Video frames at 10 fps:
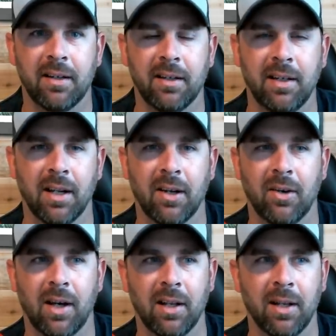you
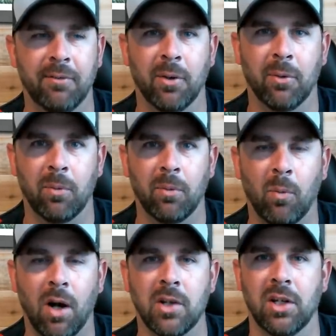know, I love to
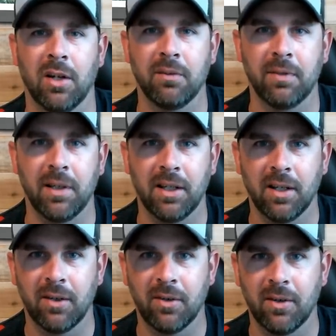watch it on
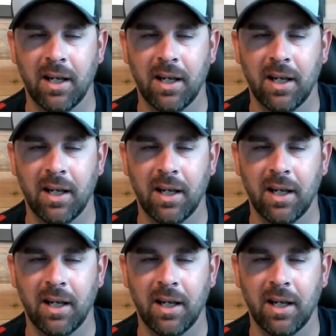video,